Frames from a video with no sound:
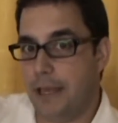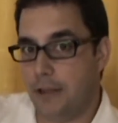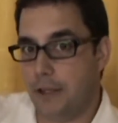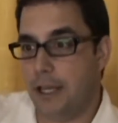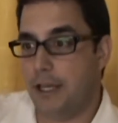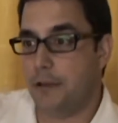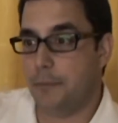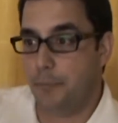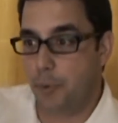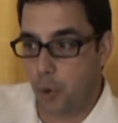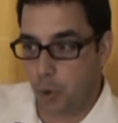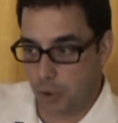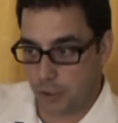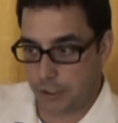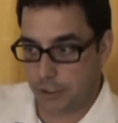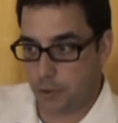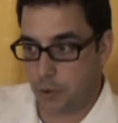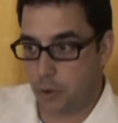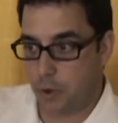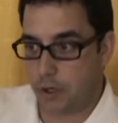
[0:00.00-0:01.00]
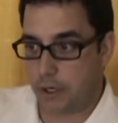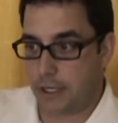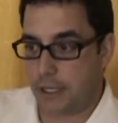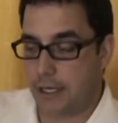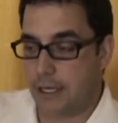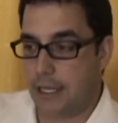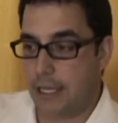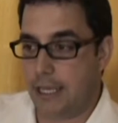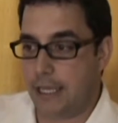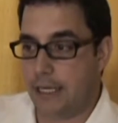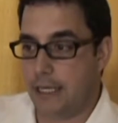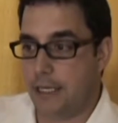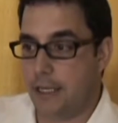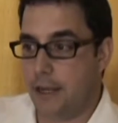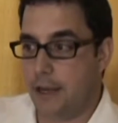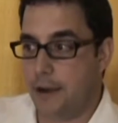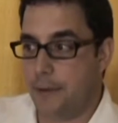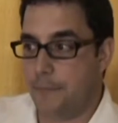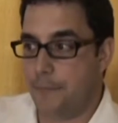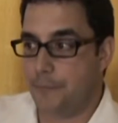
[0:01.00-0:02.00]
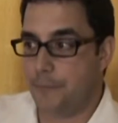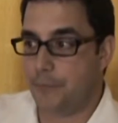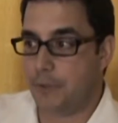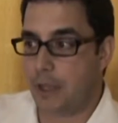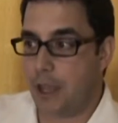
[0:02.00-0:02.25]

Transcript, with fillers: LA to Portland, Oregon, and um,